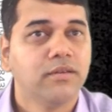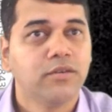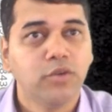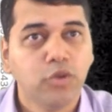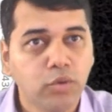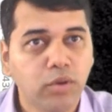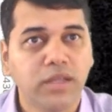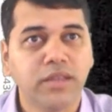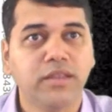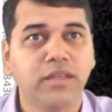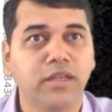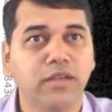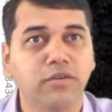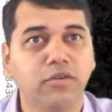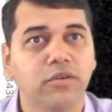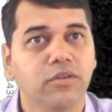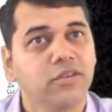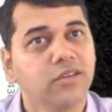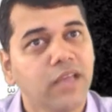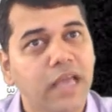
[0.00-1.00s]
Do one thing,
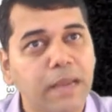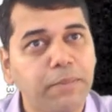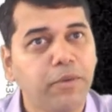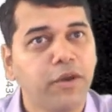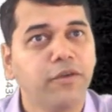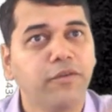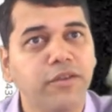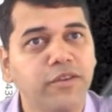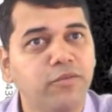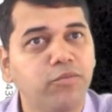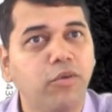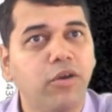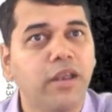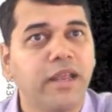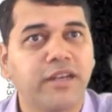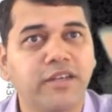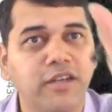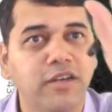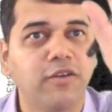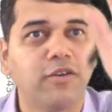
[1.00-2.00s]
no? Appoint one small
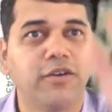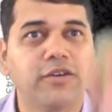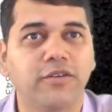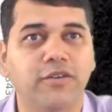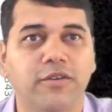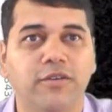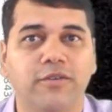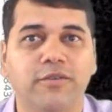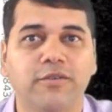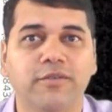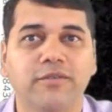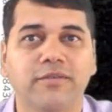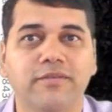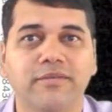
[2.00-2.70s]
external auditor also.